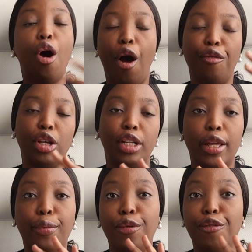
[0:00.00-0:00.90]

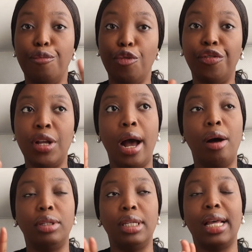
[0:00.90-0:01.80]
obviously we've moved
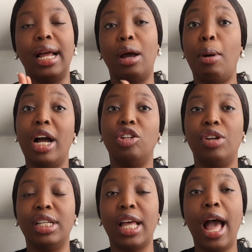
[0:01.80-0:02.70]
houses and our
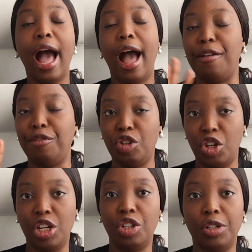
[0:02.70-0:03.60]
address have
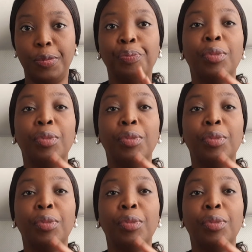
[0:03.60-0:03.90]
changed.